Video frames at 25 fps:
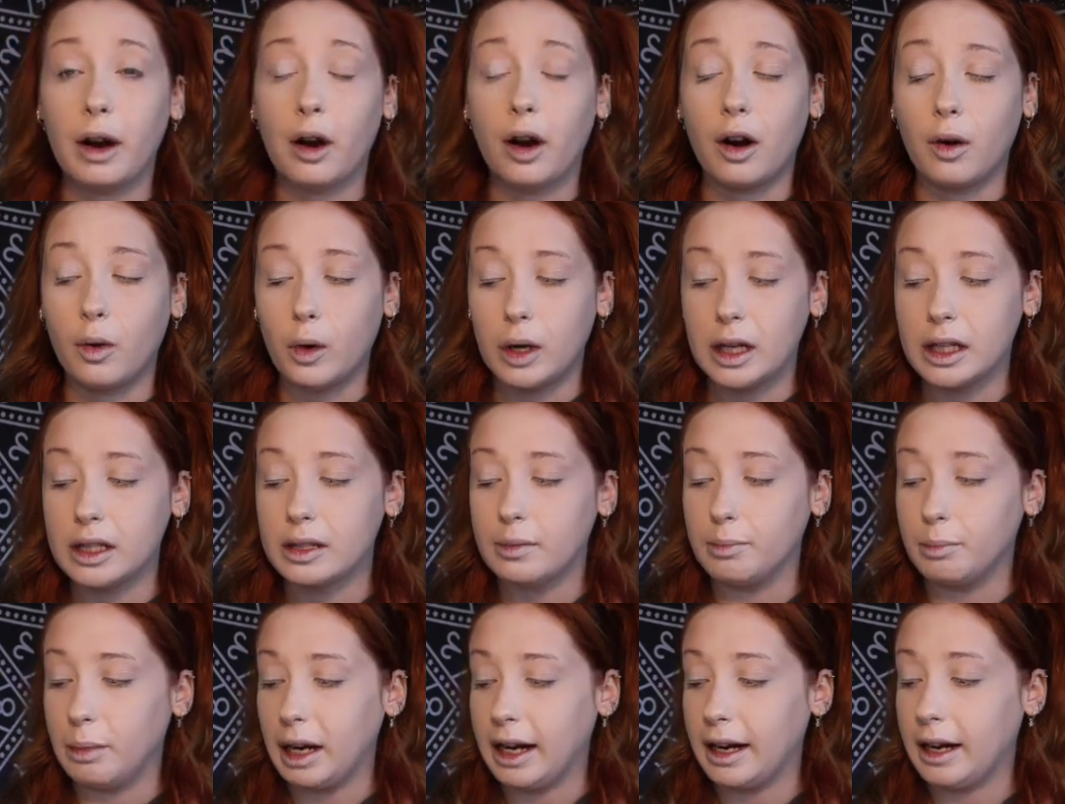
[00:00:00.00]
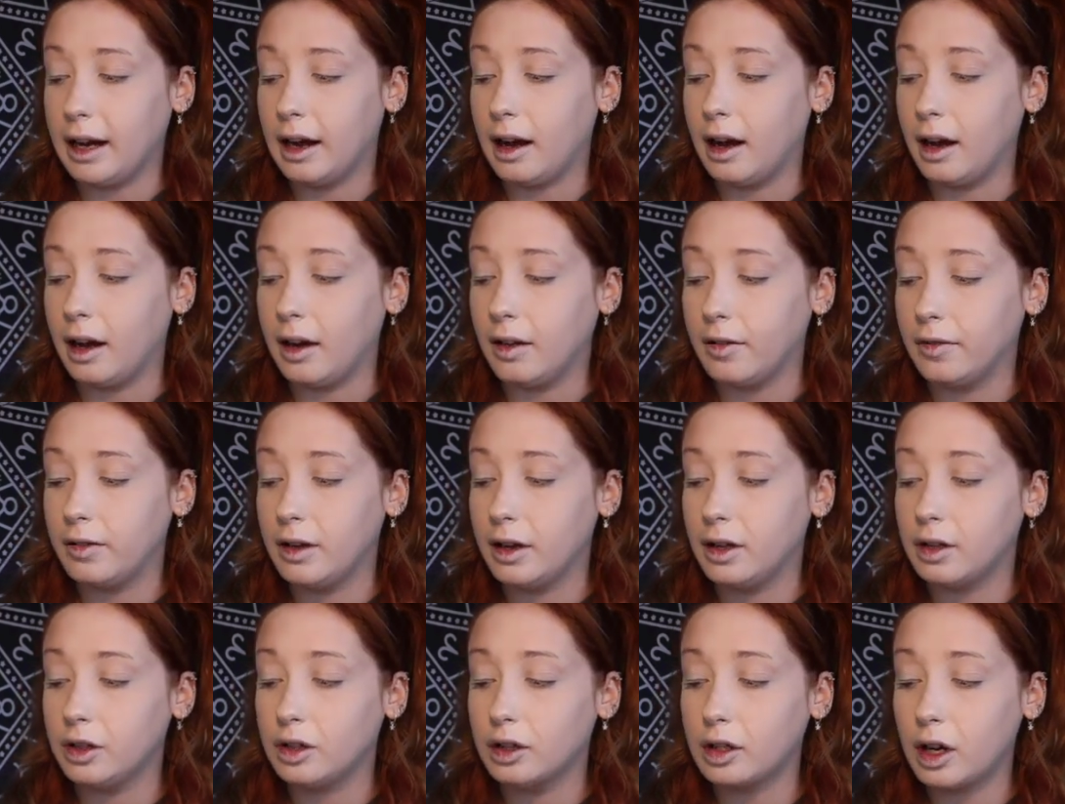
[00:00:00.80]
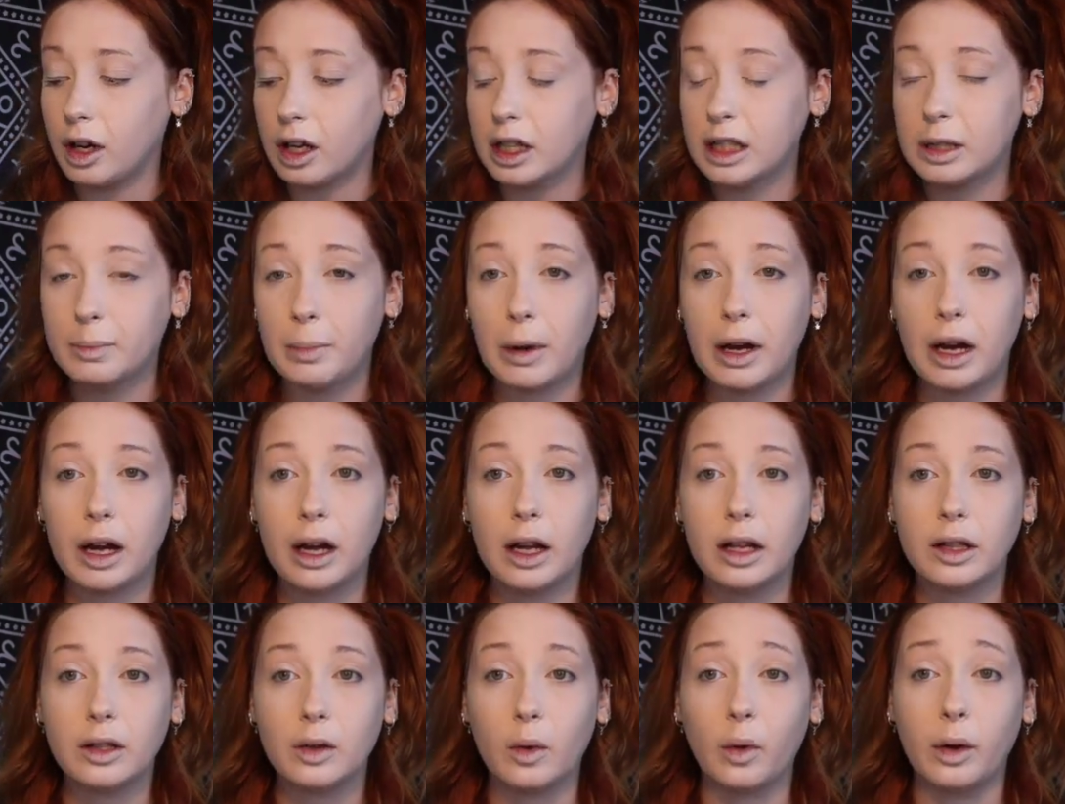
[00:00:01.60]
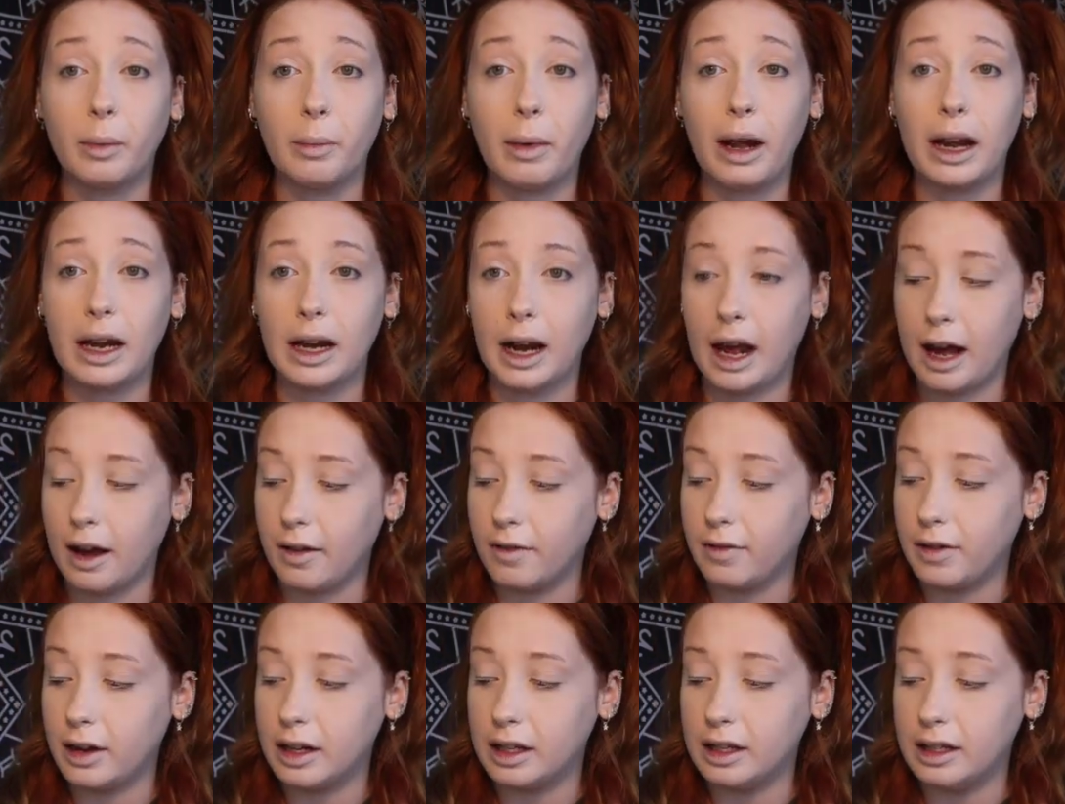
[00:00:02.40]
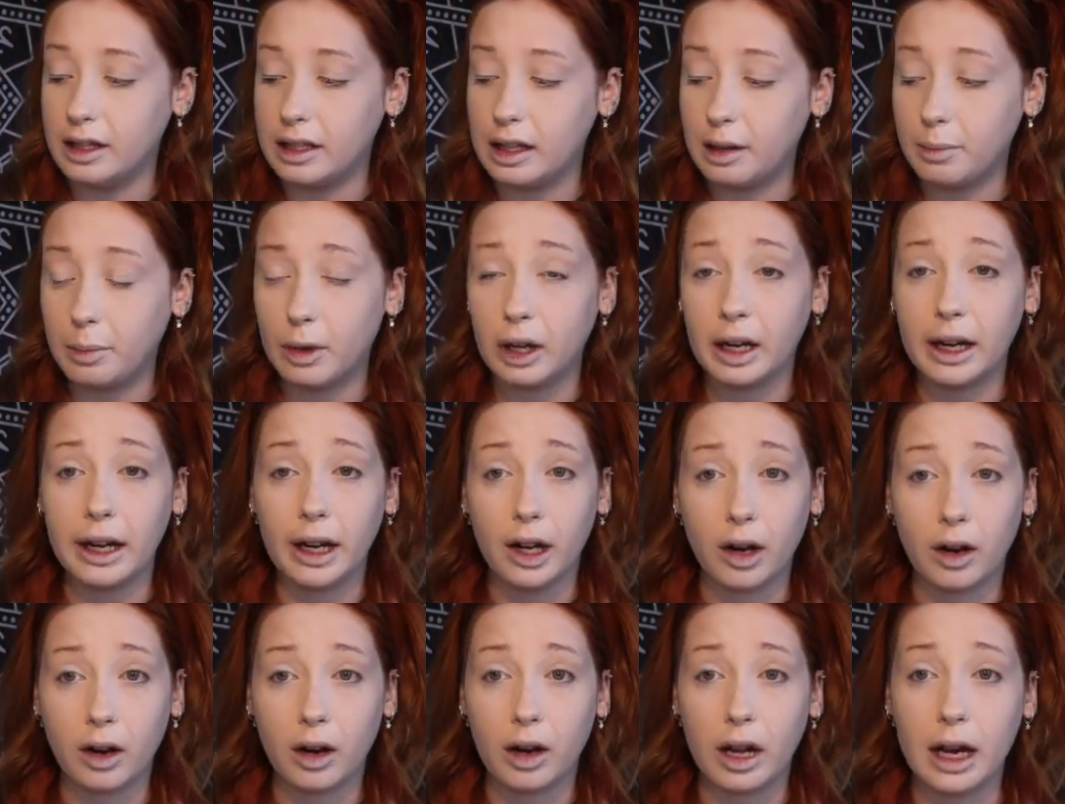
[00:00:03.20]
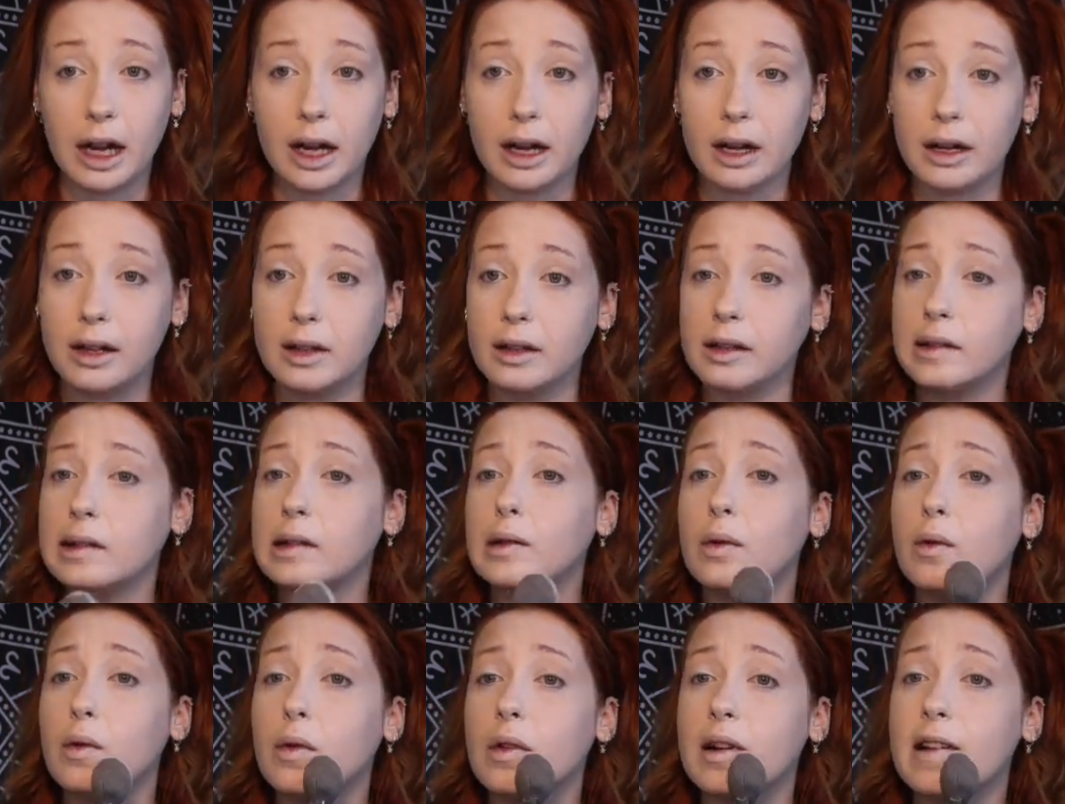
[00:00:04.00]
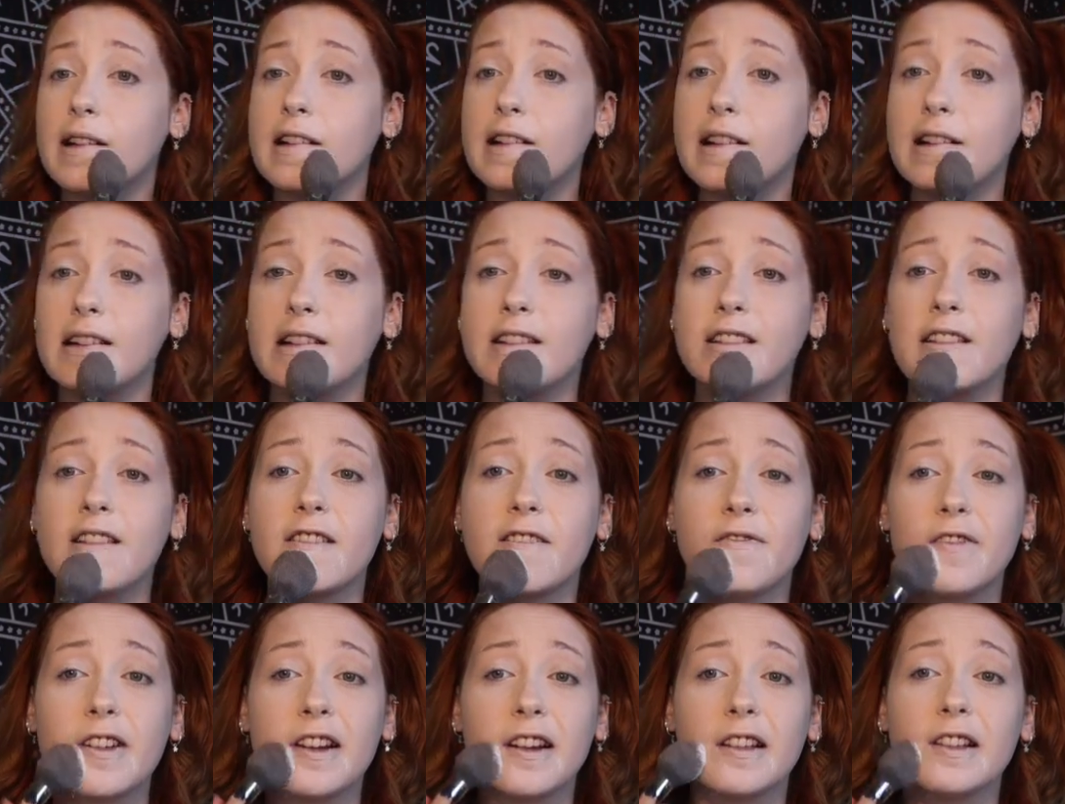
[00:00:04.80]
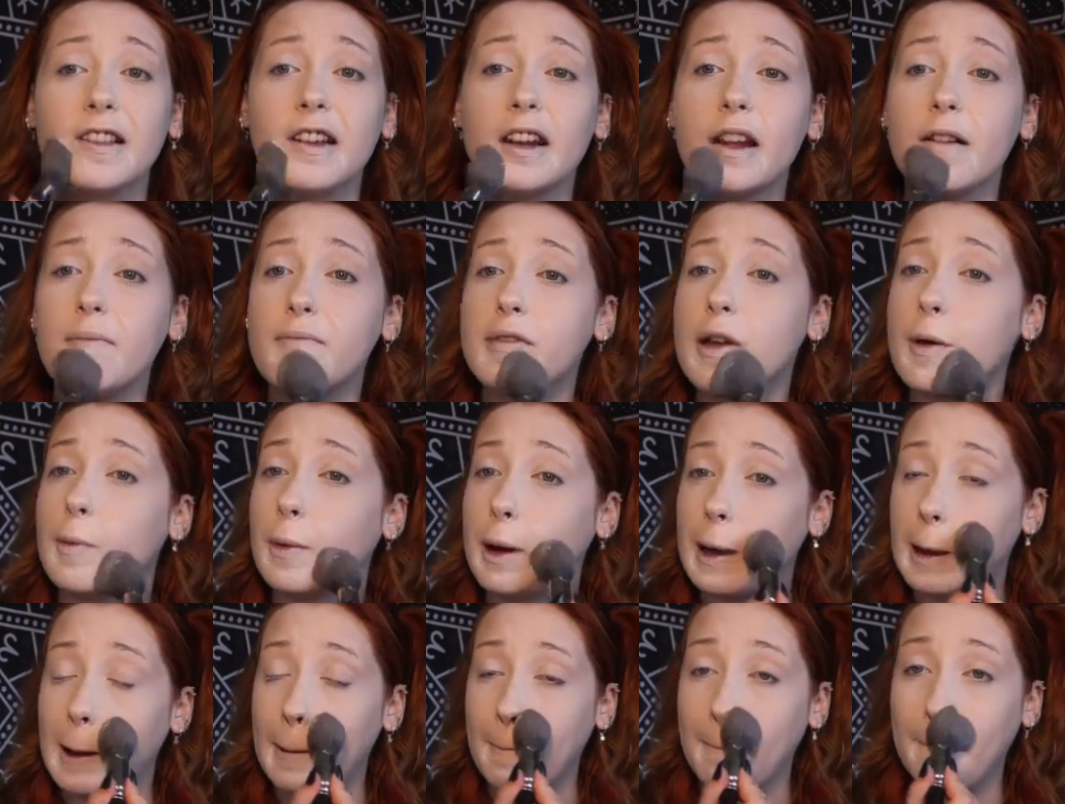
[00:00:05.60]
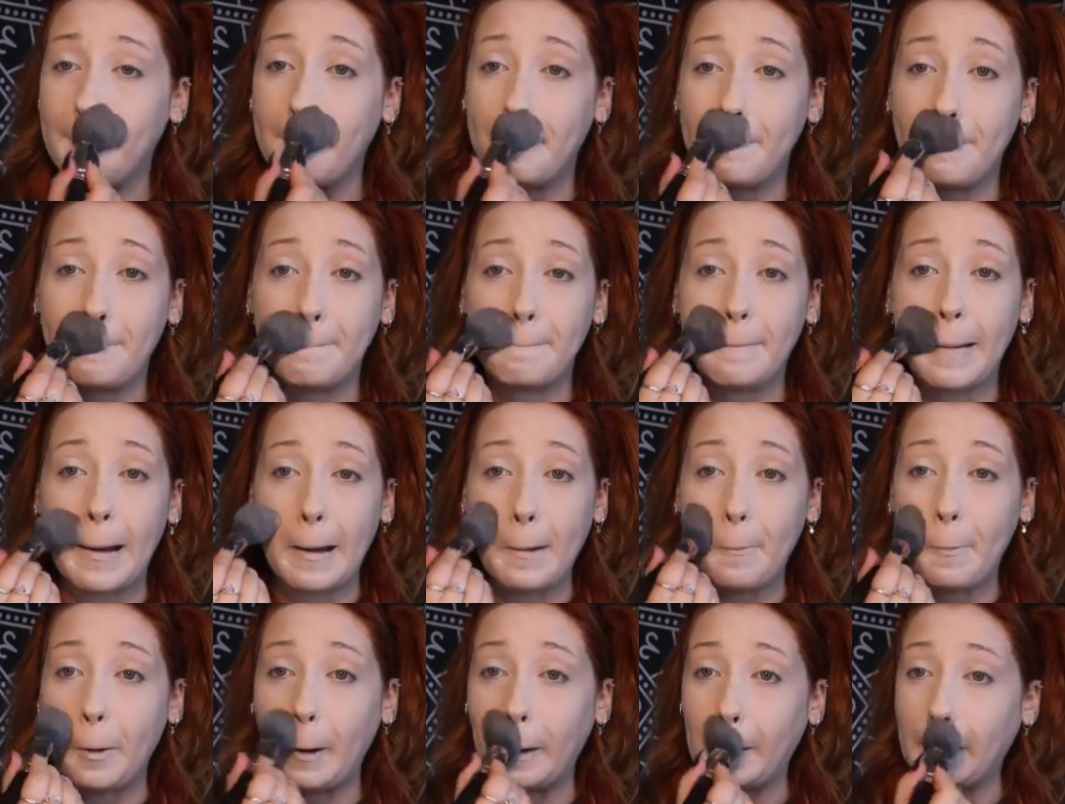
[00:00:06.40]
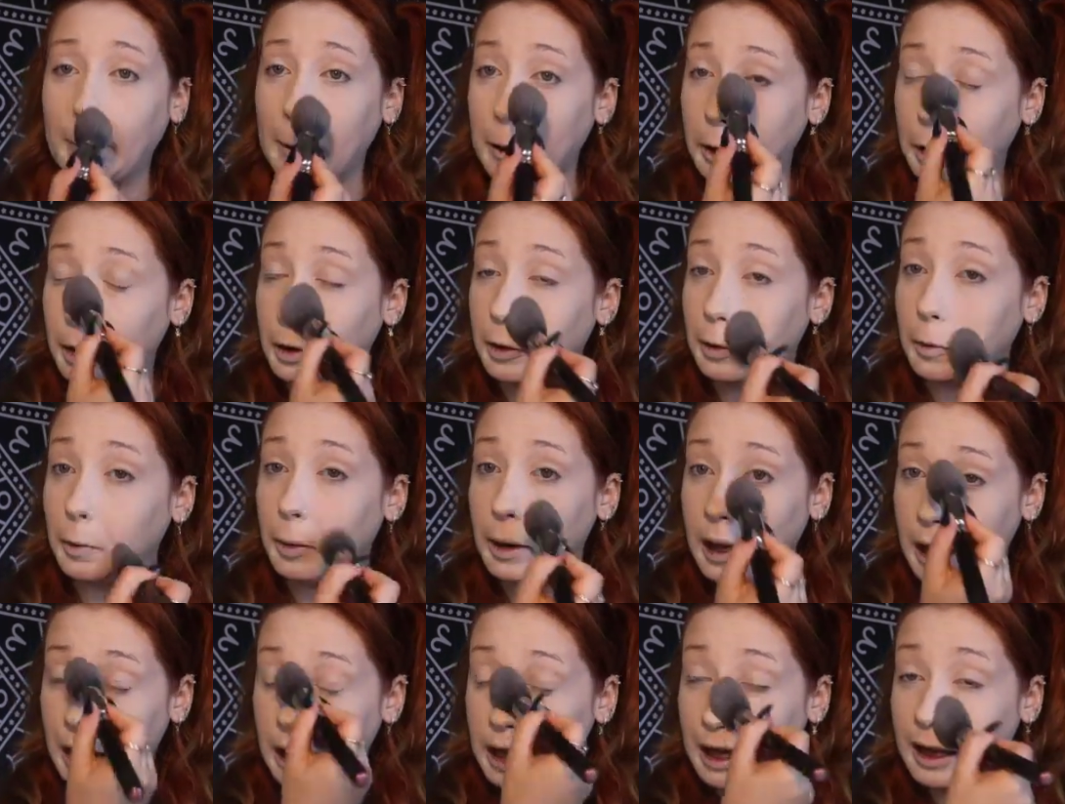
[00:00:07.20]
auras might have dark spots or might have dimmer areas or areas that are very lit up that we might want to